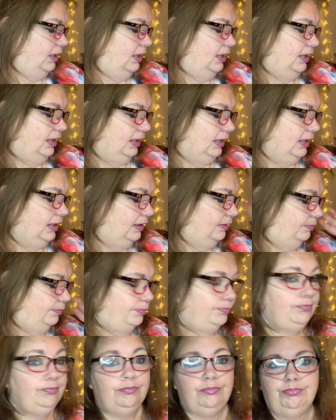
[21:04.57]
I gotta
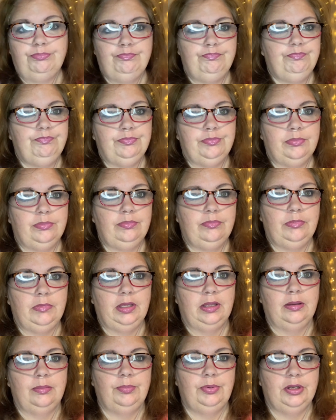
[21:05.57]

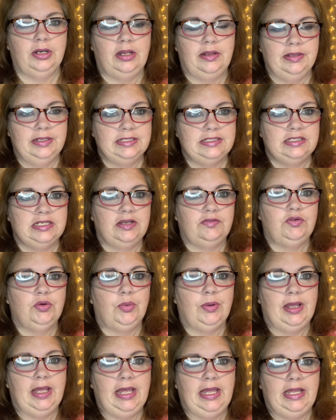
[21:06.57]
put all this stuff
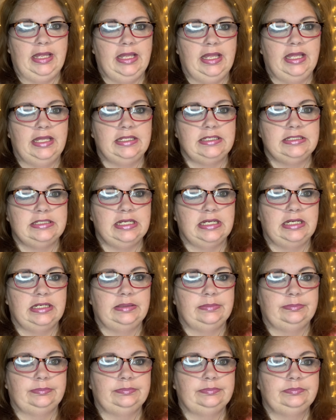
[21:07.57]
away,
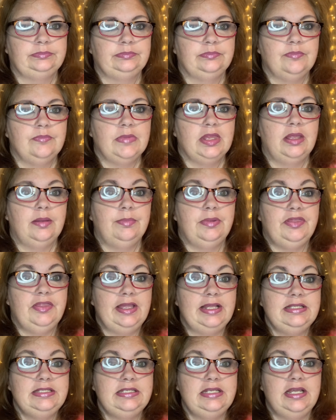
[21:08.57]
and but
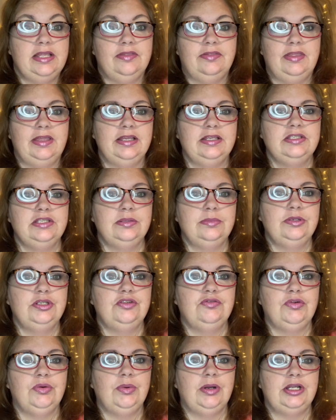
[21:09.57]
that's it. Thanks so much
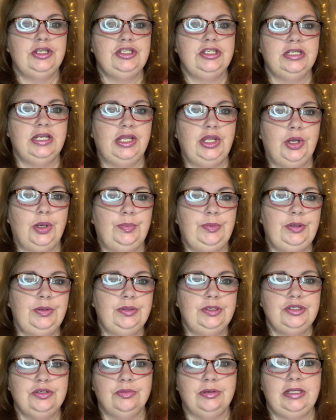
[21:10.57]
for watching. I hope you
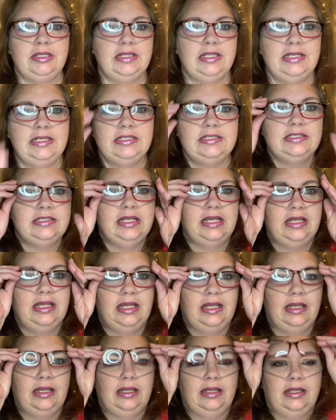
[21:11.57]
enjoyed this.
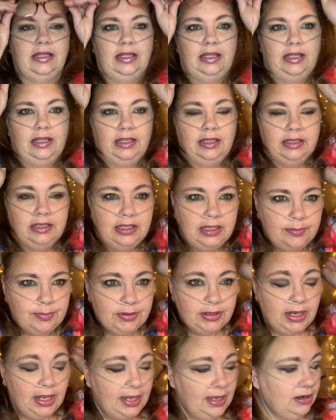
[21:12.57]
Keep an
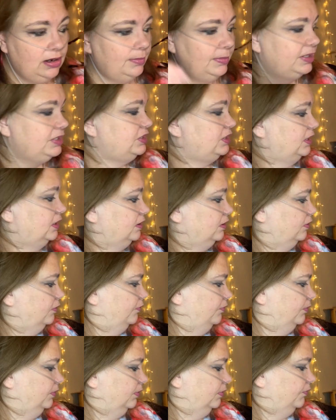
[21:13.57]
eye out on my channel
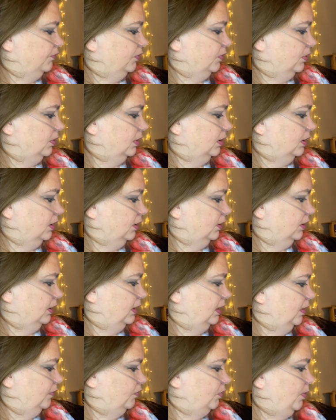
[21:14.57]
for the
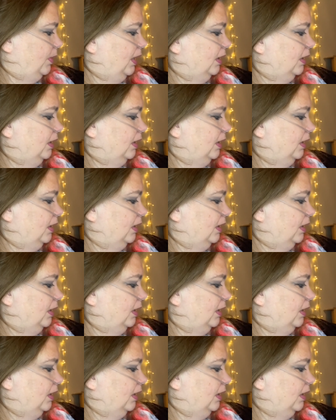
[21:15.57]
giveaway.